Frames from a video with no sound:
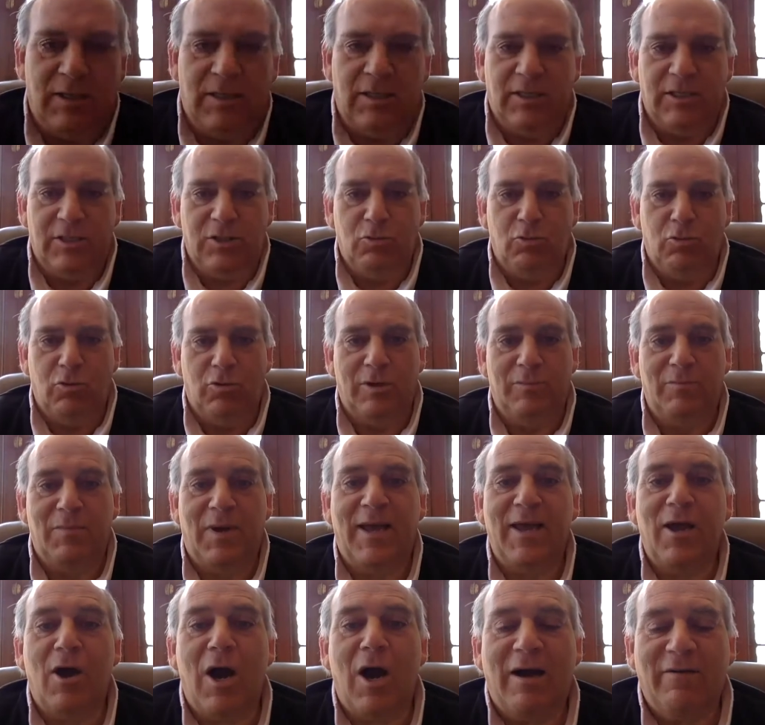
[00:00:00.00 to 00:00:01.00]
you were in
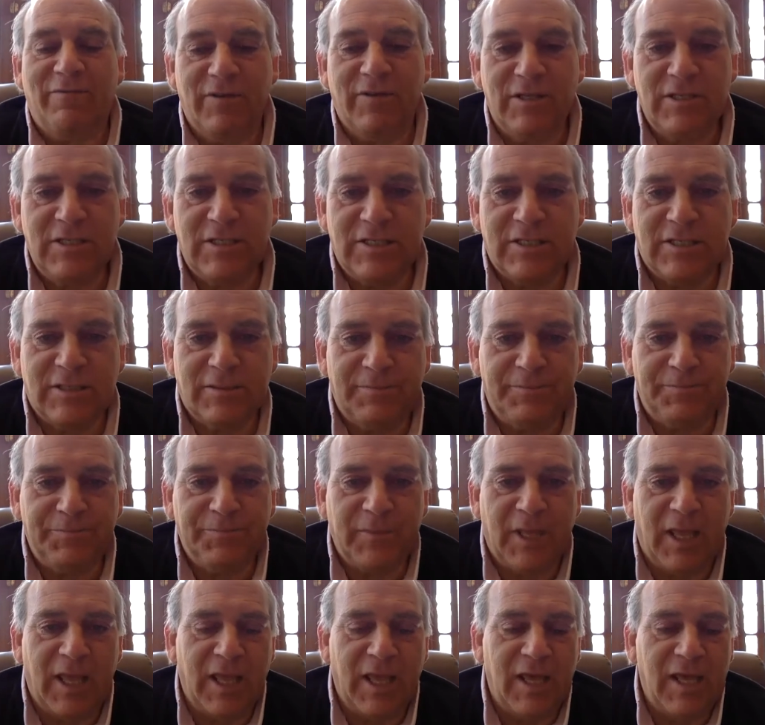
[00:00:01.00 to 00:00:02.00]
my office
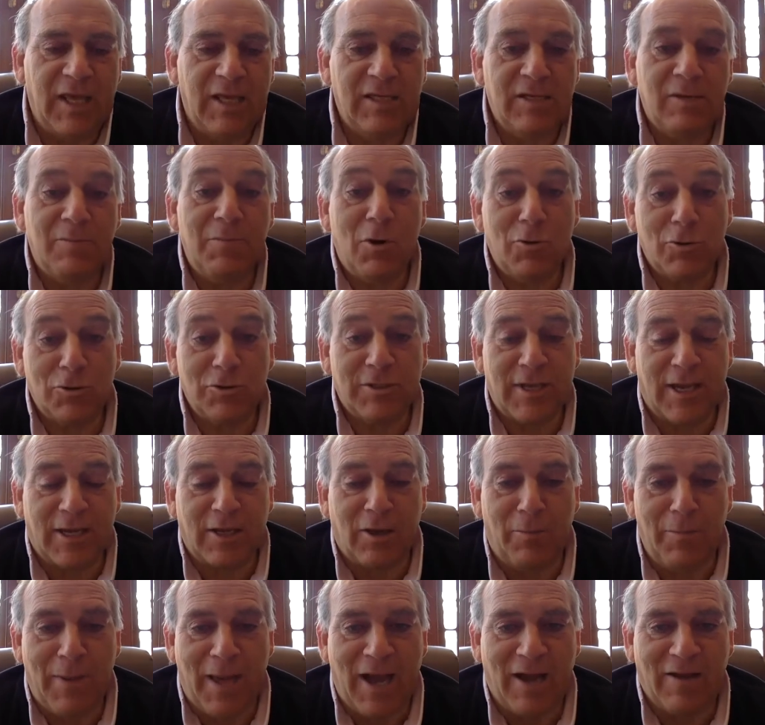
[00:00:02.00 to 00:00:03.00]
and a
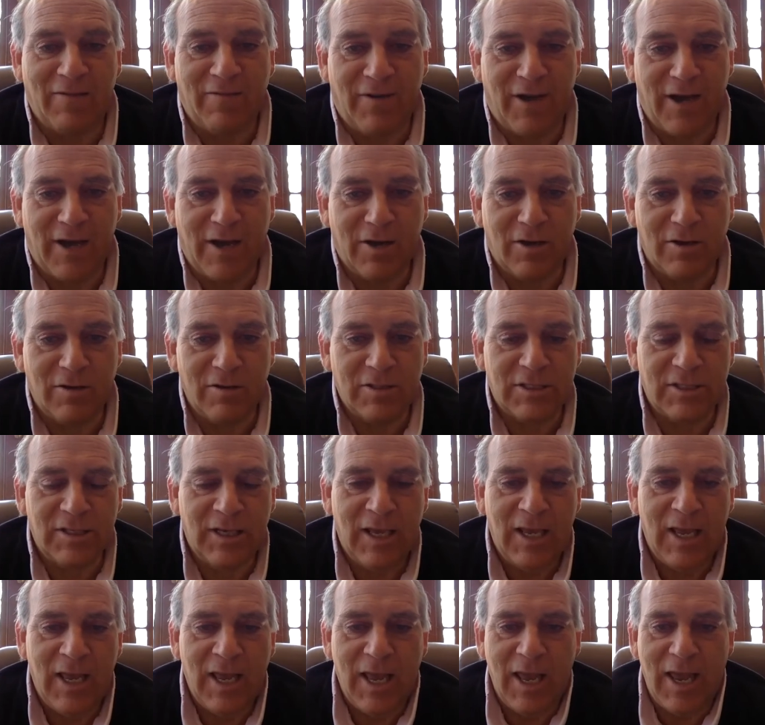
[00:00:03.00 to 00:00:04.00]
motorcycle backfires
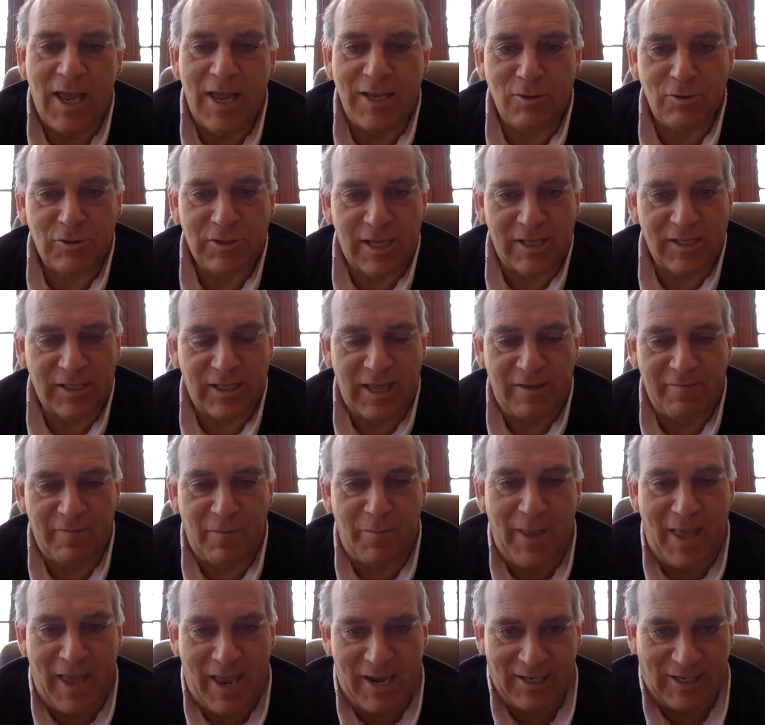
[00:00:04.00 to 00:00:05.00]
and you suddenly have a
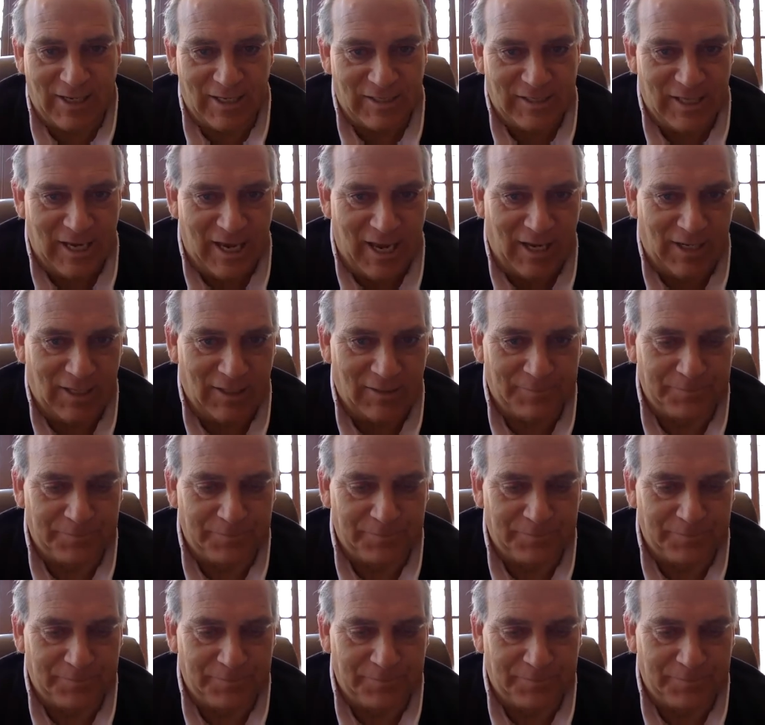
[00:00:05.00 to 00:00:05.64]
panic attack.